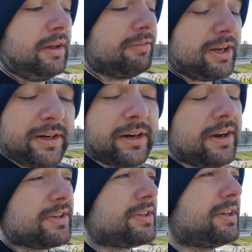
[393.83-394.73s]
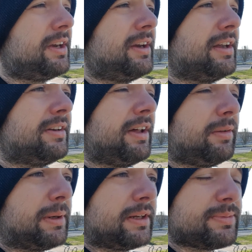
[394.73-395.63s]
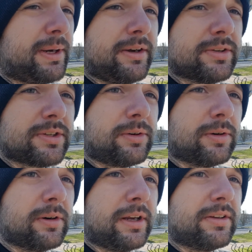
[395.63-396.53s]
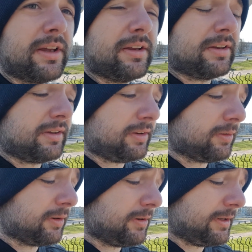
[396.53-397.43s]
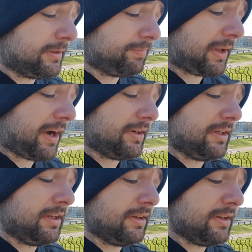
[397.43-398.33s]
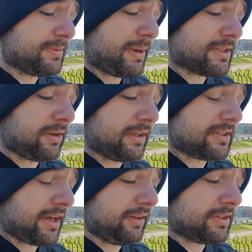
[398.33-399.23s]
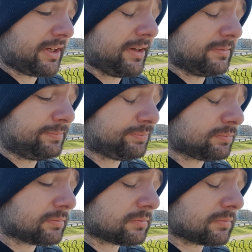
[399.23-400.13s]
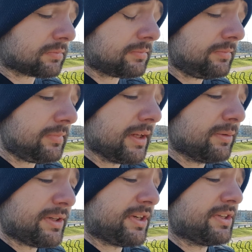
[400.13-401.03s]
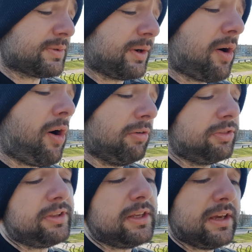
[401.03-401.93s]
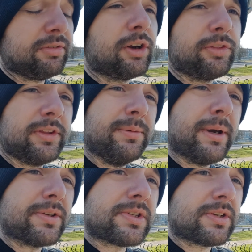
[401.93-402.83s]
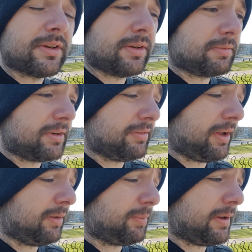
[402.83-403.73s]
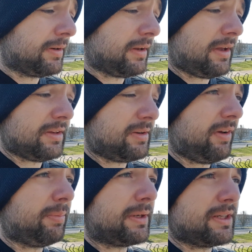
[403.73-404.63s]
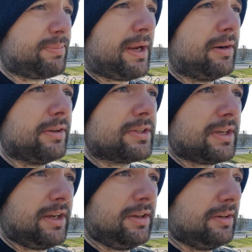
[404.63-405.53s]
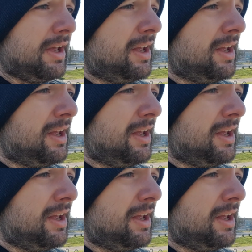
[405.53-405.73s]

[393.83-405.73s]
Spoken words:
very nice in development experience. Your IDE is based on IntelliJ, which is one of the, if not the best development experience in,